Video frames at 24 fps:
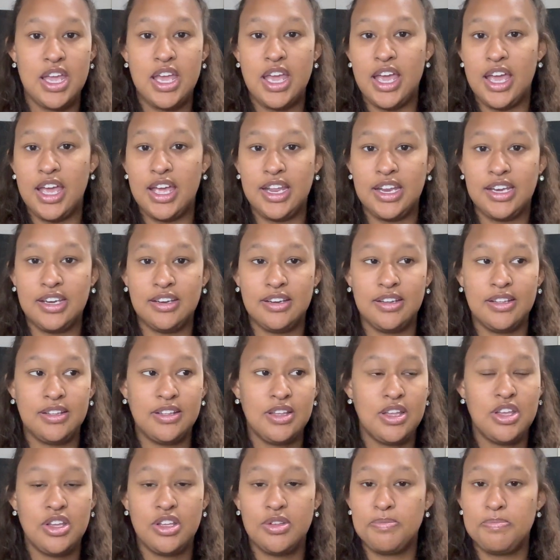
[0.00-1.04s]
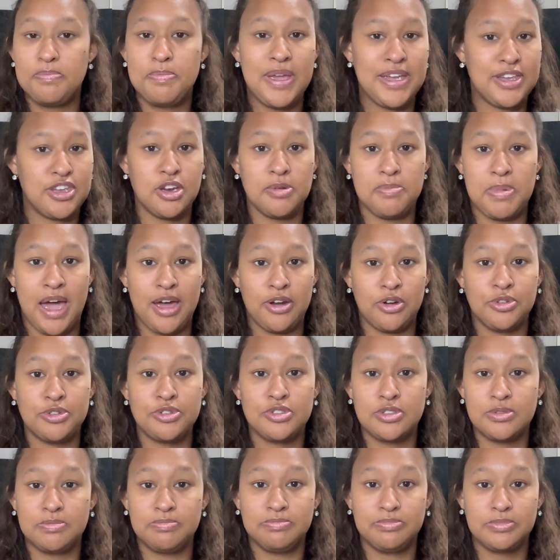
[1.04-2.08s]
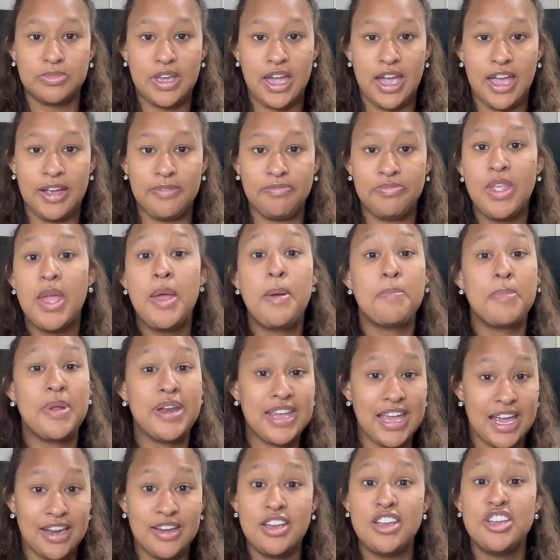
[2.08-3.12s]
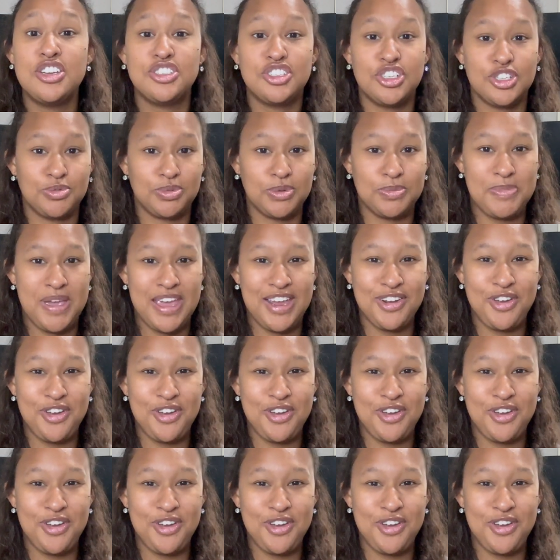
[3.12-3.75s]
and pick your battles, okay? But again, just remain